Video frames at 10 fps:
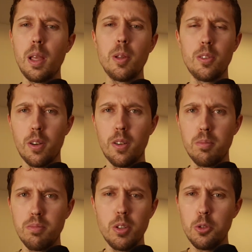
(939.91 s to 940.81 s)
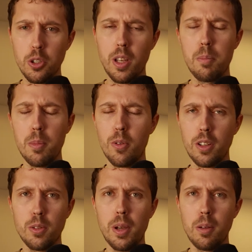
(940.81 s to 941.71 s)
Stamens are usually a bit
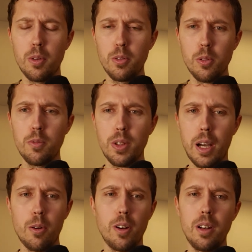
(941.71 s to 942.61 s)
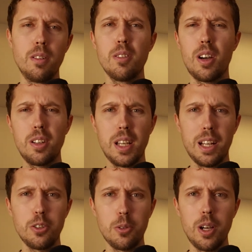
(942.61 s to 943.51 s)
more expendable to a flower and not
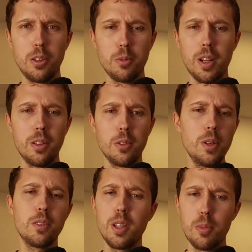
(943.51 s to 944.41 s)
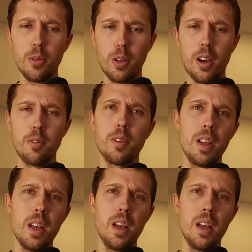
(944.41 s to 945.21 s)
attached quite as well, so easily broken off.